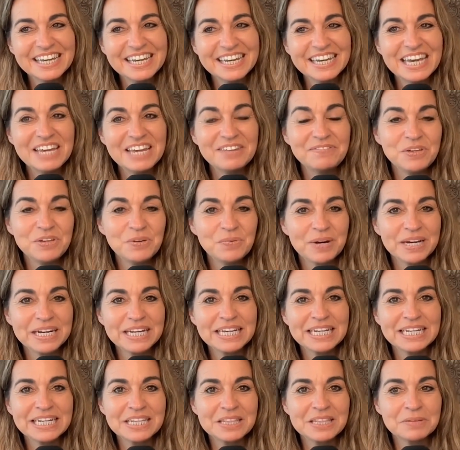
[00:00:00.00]
If you want to
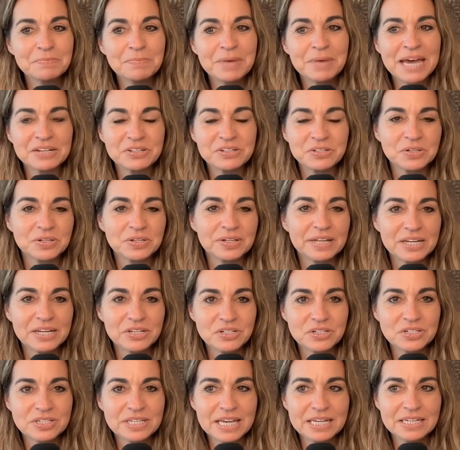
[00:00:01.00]
get in the masterclass,
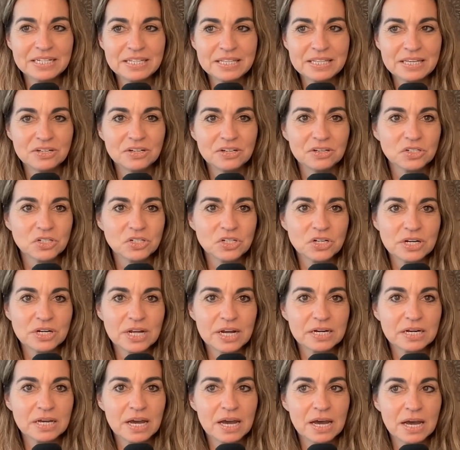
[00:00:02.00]
just head to
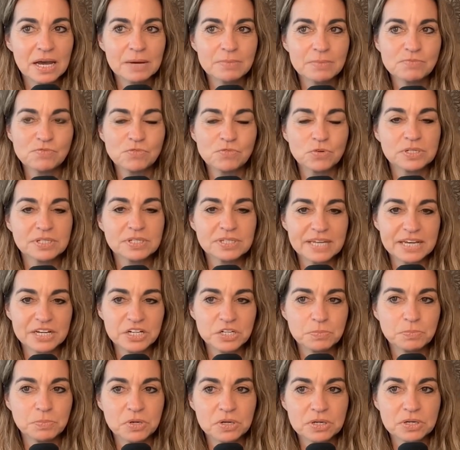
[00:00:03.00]

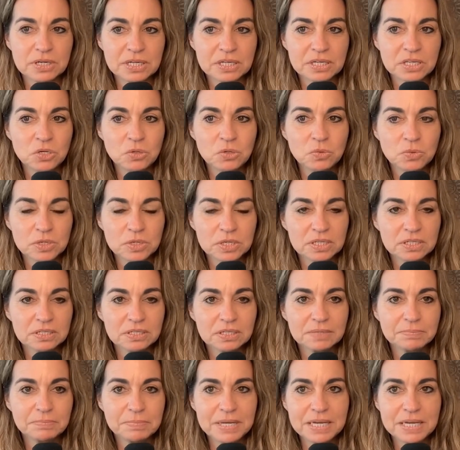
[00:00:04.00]
theadultchair.com/book and you will
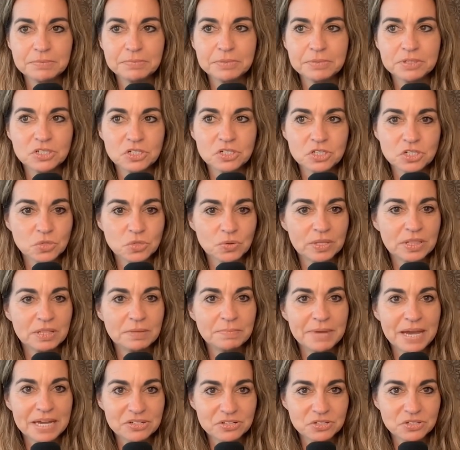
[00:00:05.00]
be able to join the
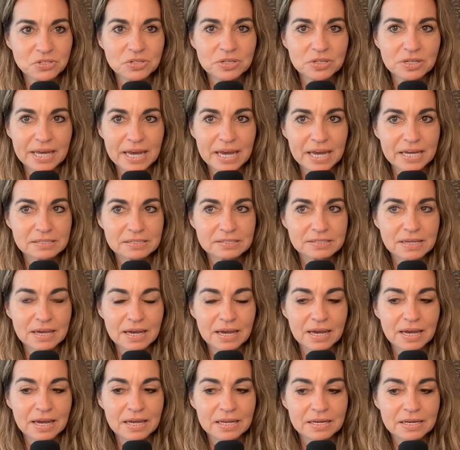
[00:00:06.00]
masterclass
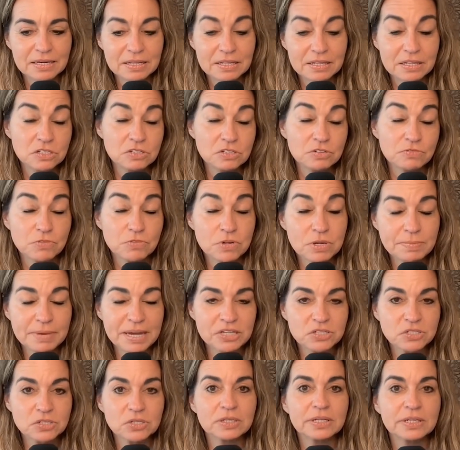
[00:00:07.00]
it's a free
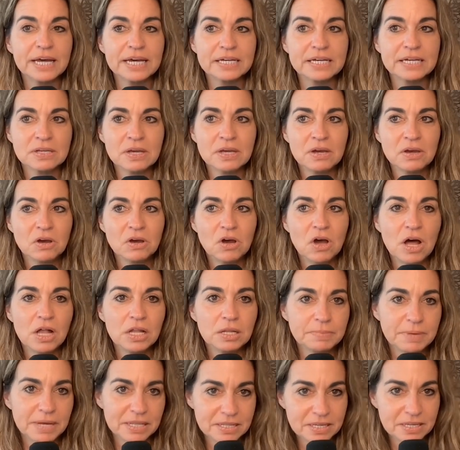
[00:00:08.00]
masterclass all
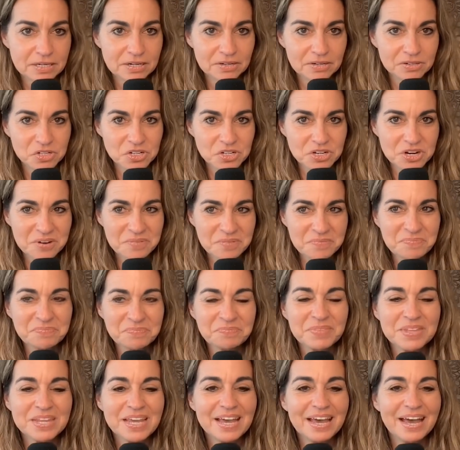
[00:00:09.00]
about the adult chair
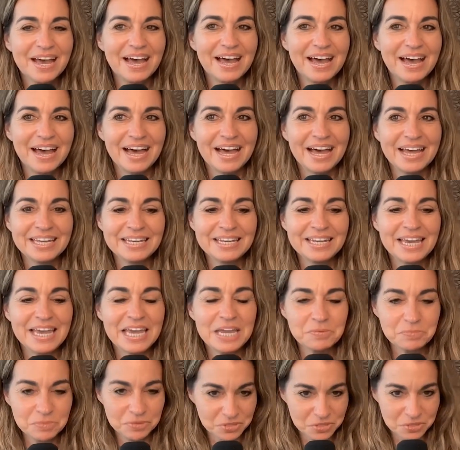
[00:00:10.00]
on
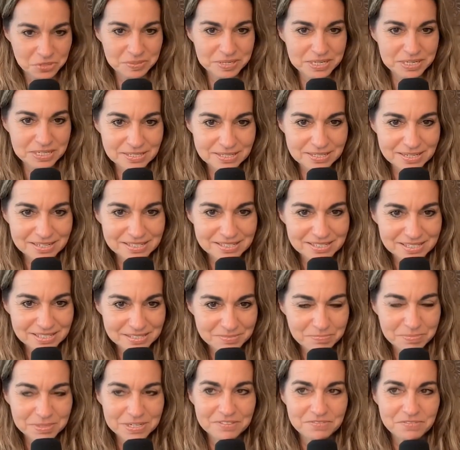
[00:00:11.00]
April 26th.
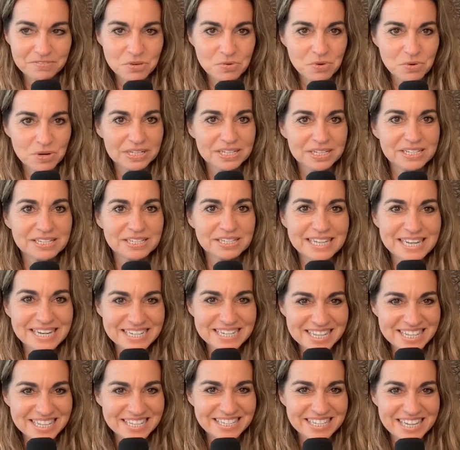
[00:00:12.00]
But if you are listening
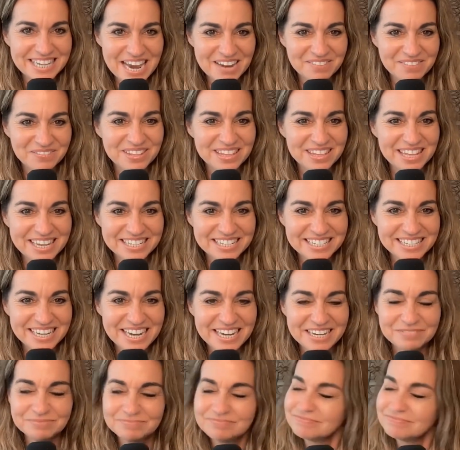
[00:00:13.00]
to this after that date,